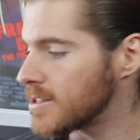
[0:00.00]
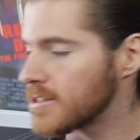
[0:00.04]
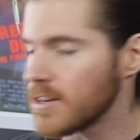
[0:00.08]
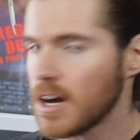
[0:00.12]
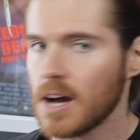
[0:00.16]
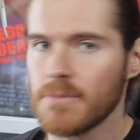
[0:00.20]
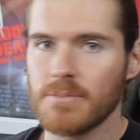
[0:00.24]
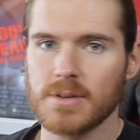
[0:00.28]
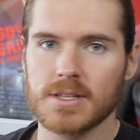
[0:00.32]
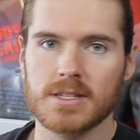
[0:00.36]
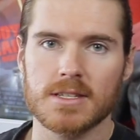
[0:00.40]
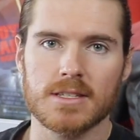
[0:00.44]

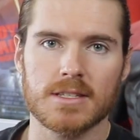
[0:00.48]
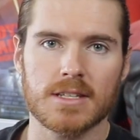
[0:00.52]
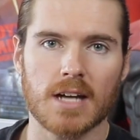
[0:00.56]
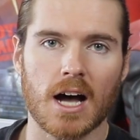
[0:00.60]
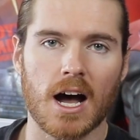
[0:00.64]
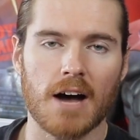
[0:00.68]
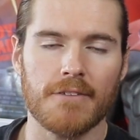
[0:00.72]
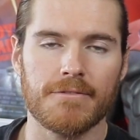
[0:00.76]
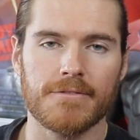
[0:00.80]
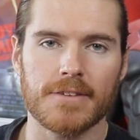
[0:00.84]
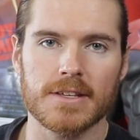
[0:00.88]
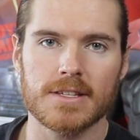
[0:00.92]
type of
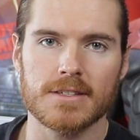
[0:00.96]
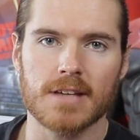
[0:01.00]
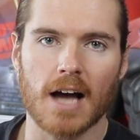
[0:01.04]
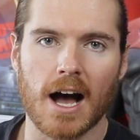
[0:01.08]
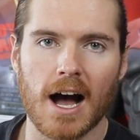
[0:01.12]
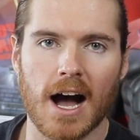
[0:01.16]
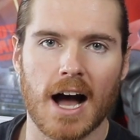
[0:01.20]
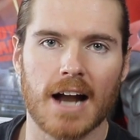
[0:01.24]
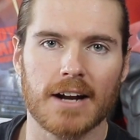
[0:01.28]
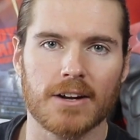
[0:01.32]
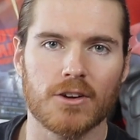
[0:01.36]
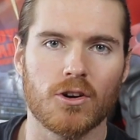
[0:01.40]
stuff. It's
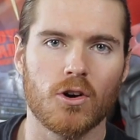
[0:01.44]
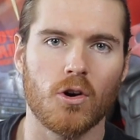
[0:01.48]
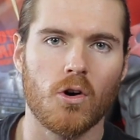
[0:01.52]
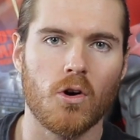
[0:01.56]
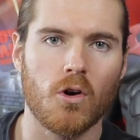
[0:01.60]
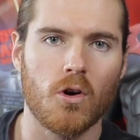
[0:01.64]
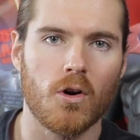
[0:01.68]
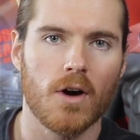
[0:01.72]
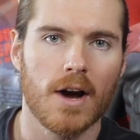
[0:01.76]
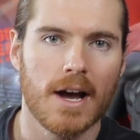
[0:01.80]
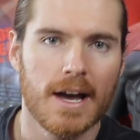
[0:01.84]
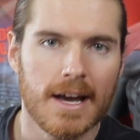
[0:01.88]

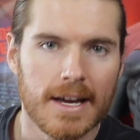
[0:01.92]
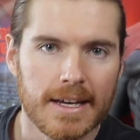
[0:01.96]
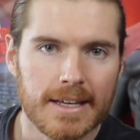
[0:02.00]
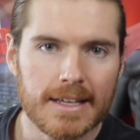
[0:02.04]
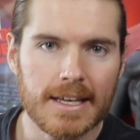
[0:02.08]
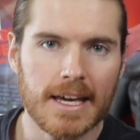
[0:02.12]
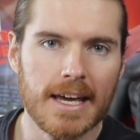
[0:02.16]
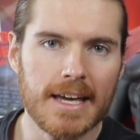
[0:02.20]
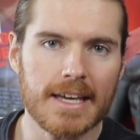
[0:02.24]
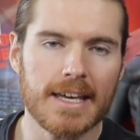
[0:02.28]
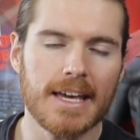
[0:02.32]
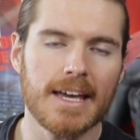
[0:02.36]
hardcore
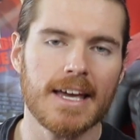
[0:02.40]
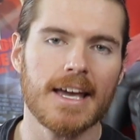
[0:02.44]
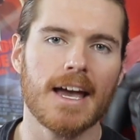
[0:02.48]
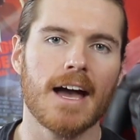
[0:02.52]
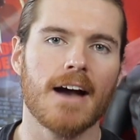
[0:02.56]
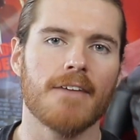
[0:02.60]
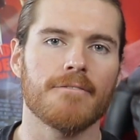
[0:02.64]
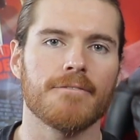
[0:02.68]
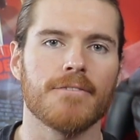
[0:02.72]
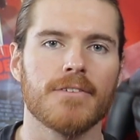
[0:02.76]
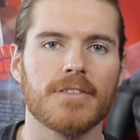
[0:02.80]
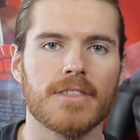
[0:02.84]
geeking
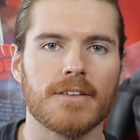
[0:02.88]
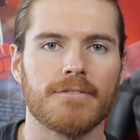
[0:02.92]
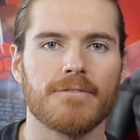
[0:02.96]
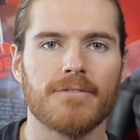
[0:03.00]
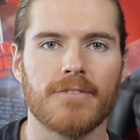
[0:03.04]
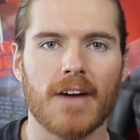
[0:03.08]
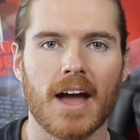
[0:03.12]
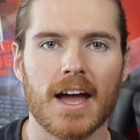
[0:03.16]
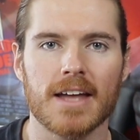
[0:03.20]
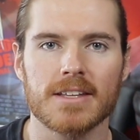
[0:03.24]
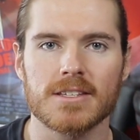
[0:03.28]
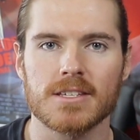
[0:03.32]
out for the
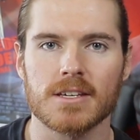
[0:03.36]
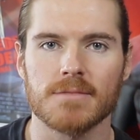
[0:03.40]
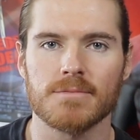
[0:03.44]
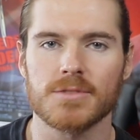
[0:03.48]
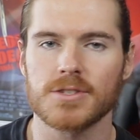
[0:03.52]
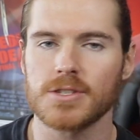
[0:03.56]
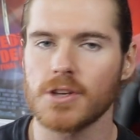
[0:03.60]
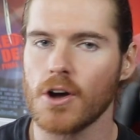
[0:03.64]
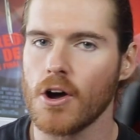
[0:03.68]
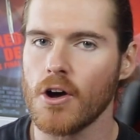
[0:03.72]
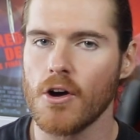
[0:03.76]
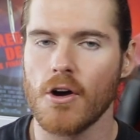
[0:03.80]
Phantom.
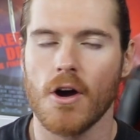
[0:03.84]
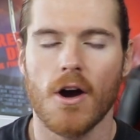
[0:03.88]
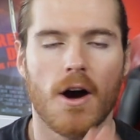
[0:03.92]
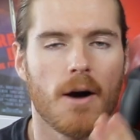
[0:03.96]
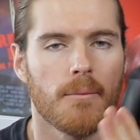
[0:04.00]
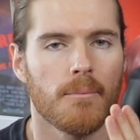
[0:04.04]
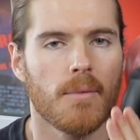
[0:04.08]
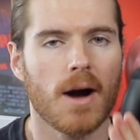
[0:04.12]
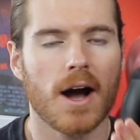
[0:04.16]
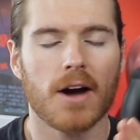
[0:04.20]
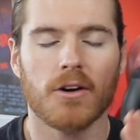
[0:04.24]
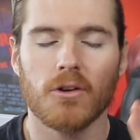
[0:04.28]
So
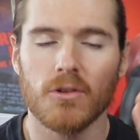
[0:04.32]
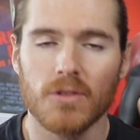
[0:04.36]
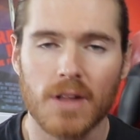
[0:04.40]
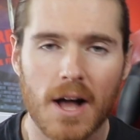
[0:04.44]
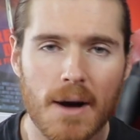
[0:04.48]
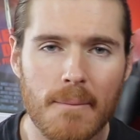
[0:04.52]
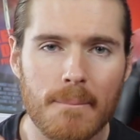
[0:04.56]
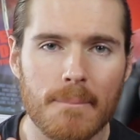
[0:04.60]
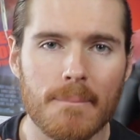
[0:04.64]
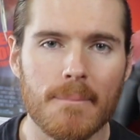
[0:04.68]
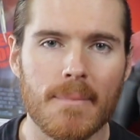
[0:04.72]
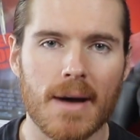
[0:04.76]
Michael,
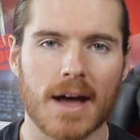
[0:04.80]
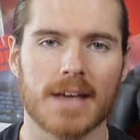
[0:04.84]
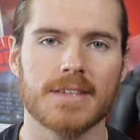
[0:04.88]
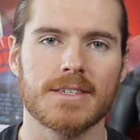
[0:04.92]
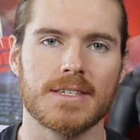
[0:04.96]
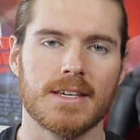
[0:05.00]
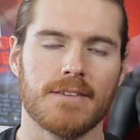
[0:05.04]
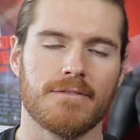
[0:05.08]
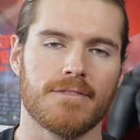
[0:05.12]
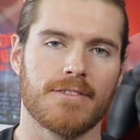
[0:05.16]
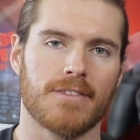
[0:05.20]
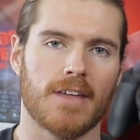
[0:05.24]
a
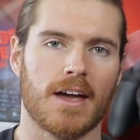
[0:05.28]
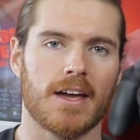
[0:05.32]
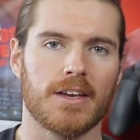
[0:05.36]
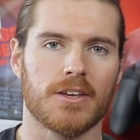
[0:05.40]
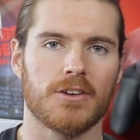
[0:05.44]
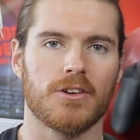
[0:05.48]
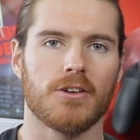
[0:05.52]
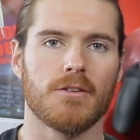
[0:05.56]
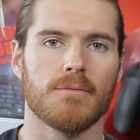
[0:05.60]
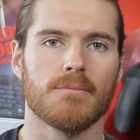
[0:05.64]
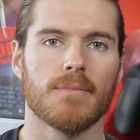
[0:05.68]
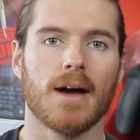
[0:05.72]
massive
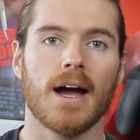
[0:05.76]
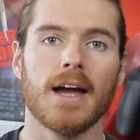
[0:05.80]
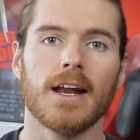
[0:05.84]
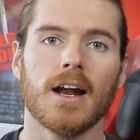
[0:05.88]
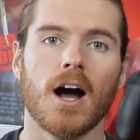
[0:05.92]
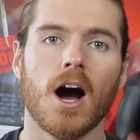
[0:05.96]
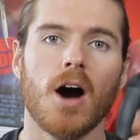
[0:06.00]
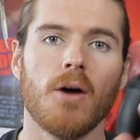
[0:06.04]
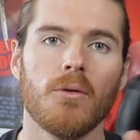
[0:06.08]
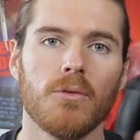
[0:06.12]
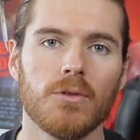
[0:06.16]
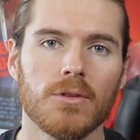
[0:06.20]
thank you, mate.
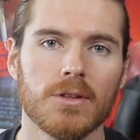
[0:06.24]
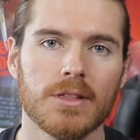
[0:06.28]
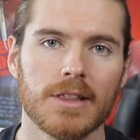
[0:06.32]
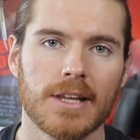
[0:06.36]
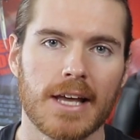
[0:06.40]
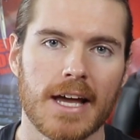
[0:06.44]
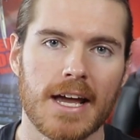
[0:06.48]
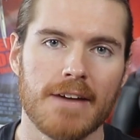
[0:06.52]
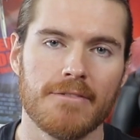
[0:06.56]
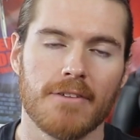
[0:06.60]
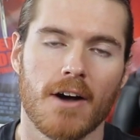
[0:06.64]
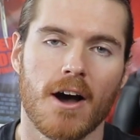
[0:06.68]
I will
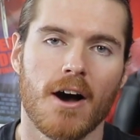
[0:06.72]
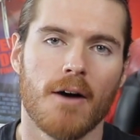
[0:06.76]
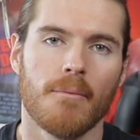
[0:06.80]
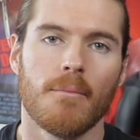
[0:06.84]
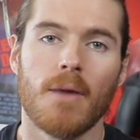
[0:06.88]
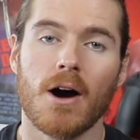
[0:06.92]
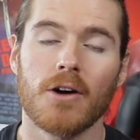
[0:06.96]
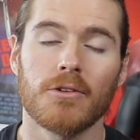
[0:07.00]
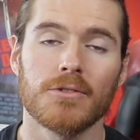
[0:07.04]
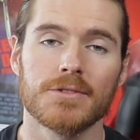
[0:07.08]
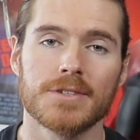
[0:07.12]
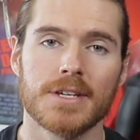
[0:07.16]
leave
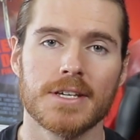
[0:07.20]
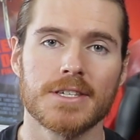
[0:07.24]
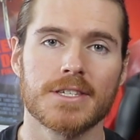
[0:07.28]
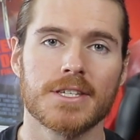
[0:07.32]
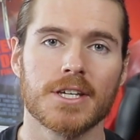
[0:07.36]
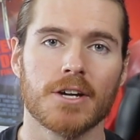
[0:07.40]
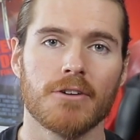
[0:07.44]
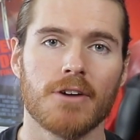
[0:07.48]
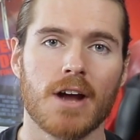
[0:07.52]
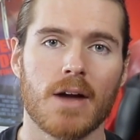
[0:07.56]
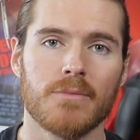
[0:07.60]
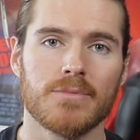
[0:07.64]
Michael's
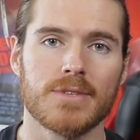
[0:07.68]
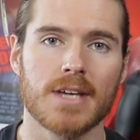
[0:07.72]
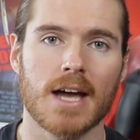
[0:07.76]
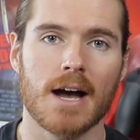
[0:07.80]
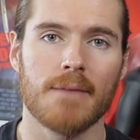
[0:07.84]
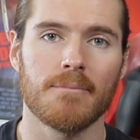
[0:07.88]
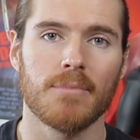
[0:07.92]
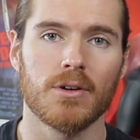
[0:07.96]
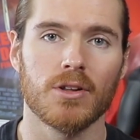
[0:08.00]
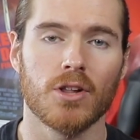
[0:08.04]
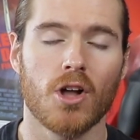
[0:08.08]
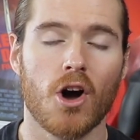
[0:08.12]
Instagram
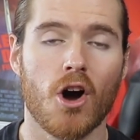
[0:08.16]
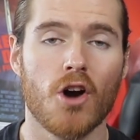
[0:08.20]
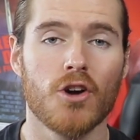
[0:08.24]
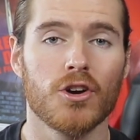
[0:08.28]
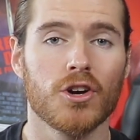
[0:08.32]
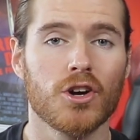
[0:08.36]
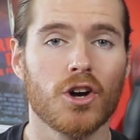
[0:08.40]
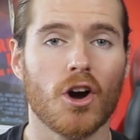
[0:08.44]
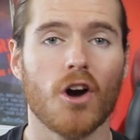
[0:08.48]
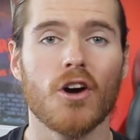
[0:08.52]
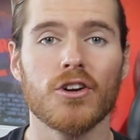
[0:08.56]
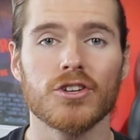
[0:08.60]
down below.
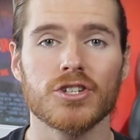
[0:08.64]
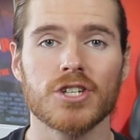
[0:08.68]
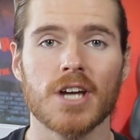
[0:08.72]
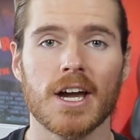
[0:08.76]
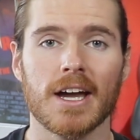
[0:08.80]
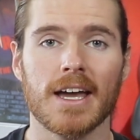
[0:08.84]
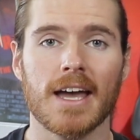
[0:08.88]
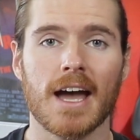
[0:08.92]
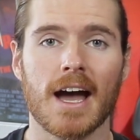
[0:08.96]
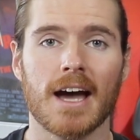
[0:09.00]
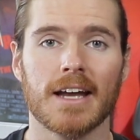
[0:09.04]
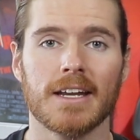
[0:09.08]
Go
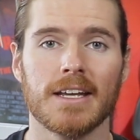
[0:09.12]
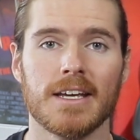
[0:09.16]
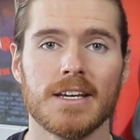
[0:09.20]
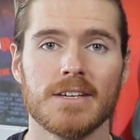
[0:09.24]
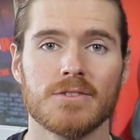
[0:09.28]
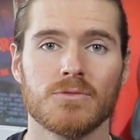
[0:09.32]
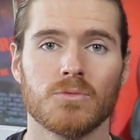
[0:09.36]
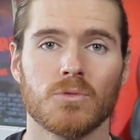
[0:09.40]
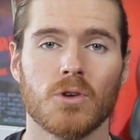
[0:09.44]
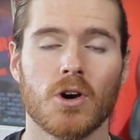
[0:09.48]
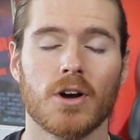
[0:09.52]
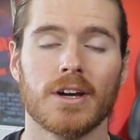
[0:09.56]
check out
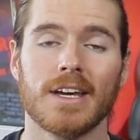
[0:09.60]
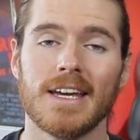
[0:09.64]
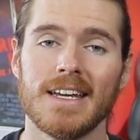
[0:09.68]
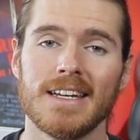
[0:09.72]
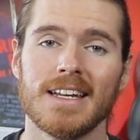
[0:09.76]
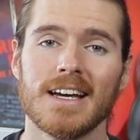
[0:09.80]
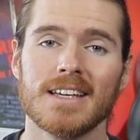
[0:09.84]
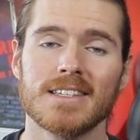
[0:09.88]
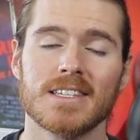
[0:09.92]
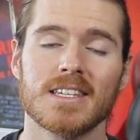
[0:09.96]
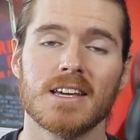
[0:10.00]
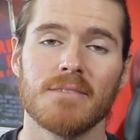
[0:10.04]
his work. He
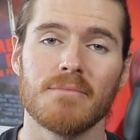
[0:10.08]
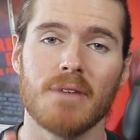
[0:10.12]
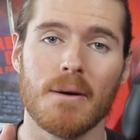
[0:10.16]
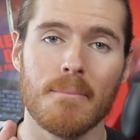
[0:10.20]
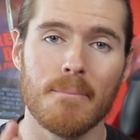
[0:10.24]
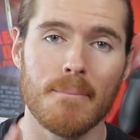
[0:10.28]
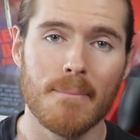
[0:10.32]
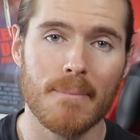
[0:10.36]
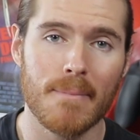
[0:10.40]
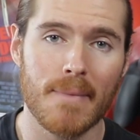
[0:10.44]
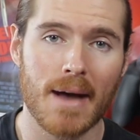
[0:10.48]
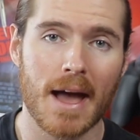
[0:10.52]
does some
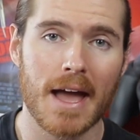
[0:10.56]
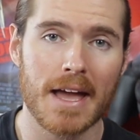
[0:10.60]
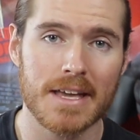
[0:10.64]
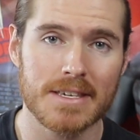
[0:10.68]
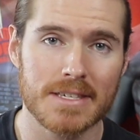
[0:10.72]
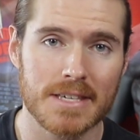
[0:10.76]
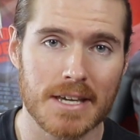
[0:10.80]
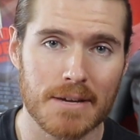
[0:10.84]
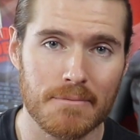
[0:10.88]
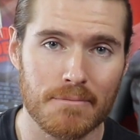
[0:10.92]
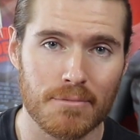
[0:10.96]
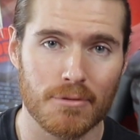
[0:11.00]

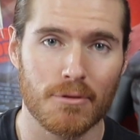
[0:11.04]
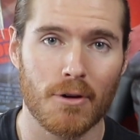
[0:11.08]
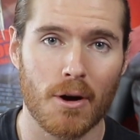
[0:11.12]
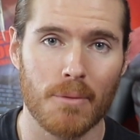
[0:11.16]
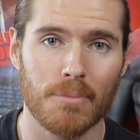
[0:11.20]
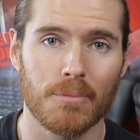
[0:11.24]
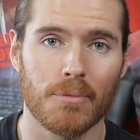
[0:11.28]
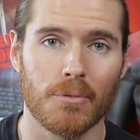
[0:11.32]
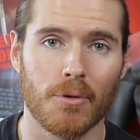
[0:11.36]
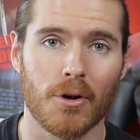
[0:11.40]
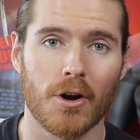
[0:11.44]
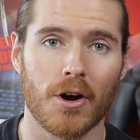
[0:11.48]
amazing
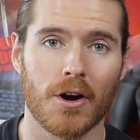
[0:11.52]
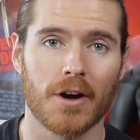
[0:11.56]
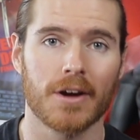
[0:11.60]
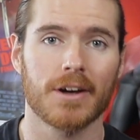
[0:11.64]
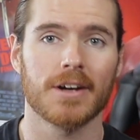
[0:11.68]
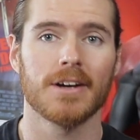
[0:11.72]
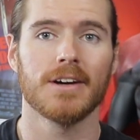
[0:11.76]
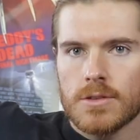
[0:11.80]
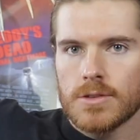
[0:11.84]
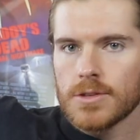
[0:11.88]
prop work.